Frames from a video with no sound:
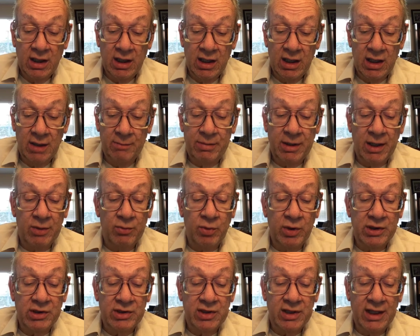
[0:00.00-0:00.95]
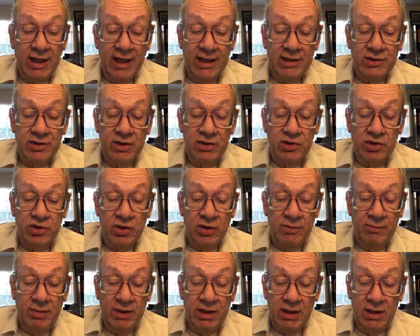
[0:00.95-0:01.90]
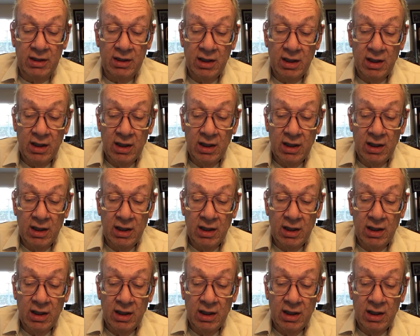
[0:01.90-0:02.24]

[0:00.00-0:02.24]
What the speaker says: upon which the asset should be